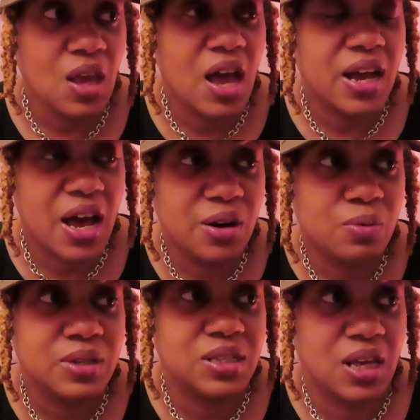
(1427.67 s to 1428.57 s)
I kind of
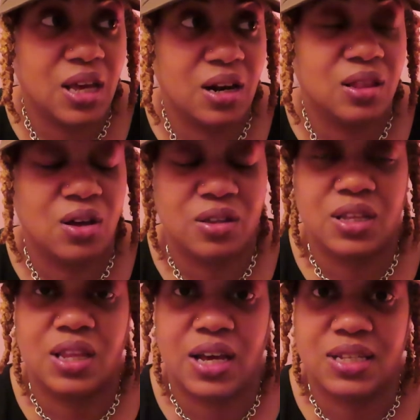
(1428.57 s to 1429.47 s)
was thinking along
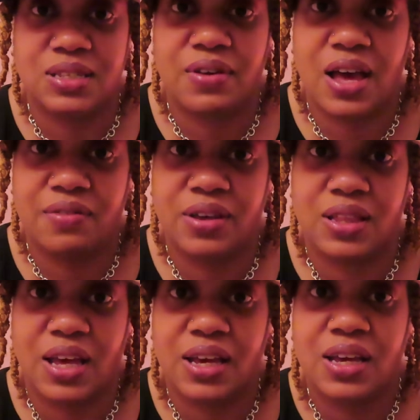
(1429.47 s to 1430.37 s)
the lines of having
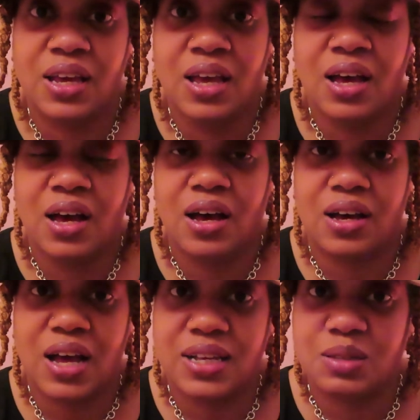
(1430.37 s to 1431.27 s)
like
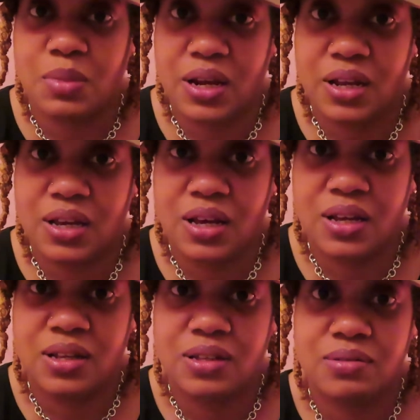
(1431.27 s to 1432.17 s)
a cosmetic
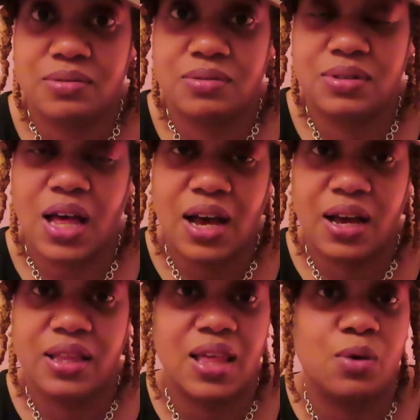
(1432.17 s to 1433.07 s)

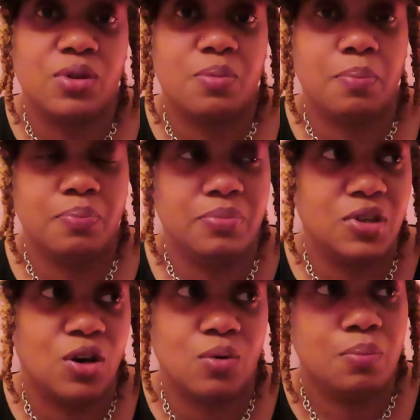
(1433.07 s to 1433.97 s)
line, like with, you
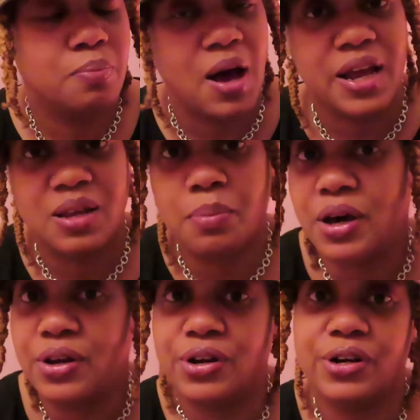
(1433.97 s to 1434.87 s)
know, body
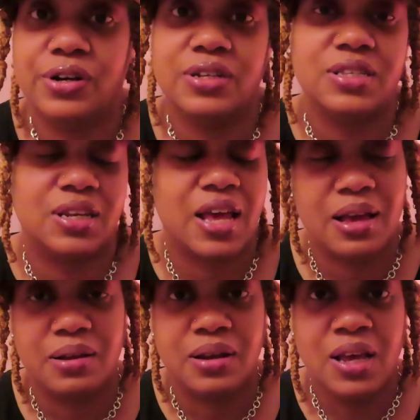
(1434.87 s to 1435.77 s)
butters
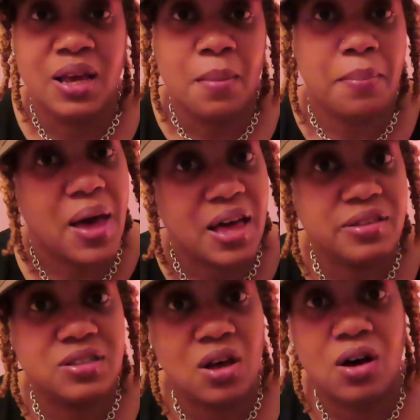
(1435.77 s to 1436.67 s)
and bath
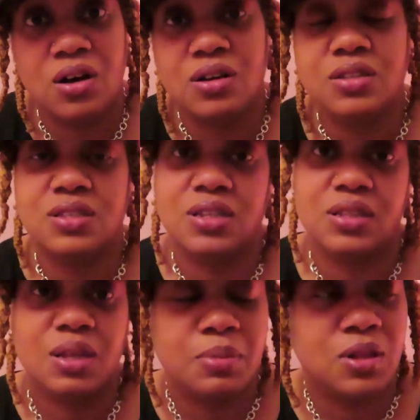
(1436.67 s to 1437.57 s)
salts
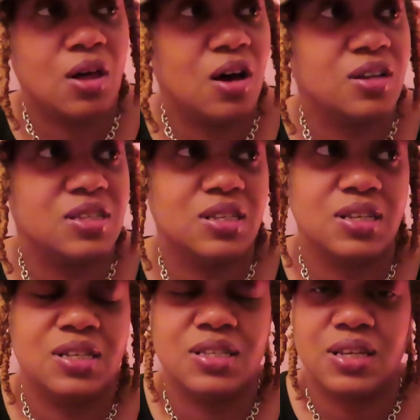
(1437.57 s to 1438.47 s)
and lip
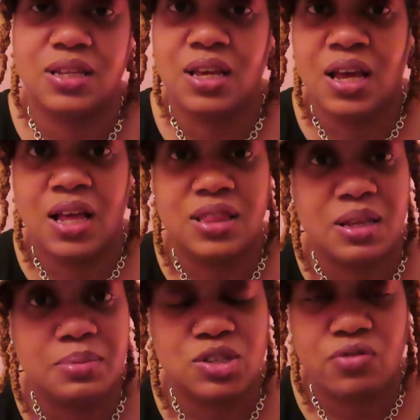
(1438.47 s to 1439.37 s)
glosses and
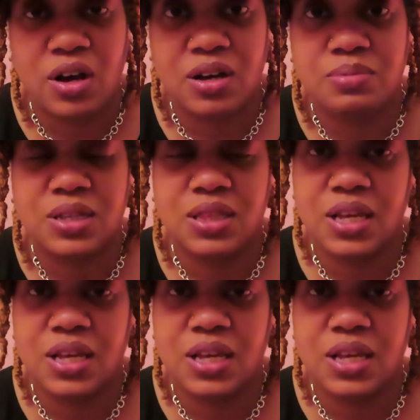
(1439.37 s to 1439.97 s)
lip scrubs and